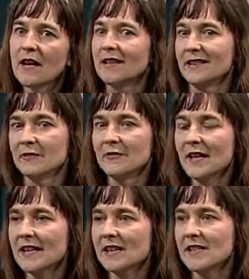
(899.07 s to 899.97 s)
In
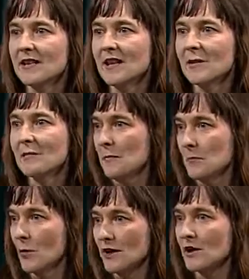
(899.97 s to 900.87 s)
effect,
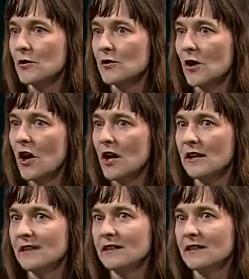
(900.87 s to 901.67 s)
what goes on,